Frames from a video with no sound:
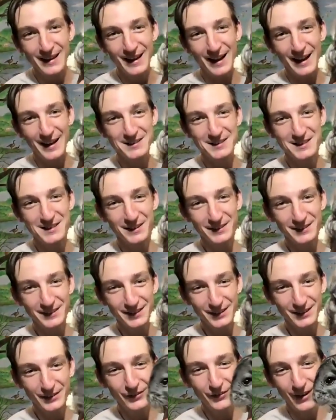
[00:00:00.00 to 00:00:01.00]
He has a
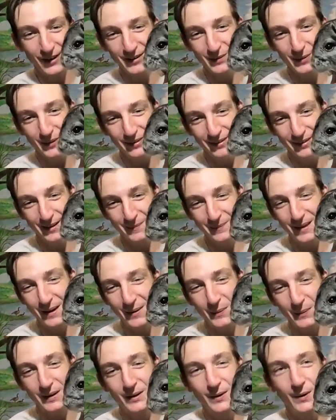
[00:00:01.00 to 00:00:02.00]
little friend with him
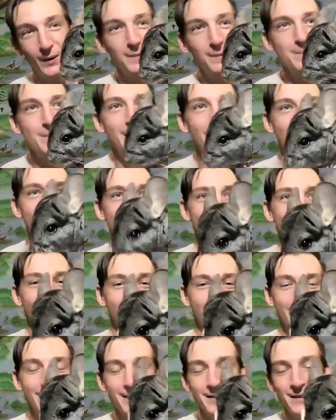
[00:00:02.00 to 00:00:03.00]
that we call Nick
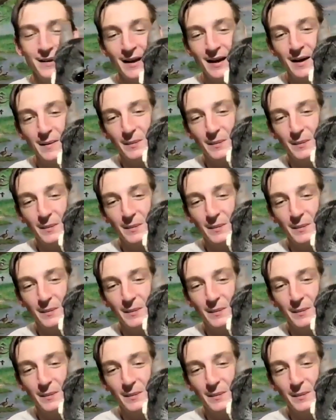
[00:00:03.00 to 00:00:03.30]
Nugget,